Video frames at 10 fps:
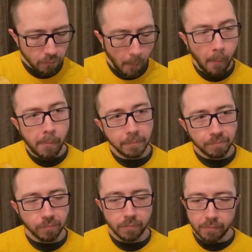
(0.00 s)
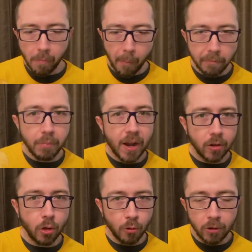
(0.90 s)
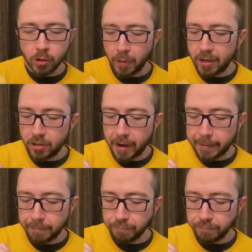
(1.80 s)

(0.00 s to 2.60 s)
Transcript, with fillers: Mmm. Back of the throat spice, yeah.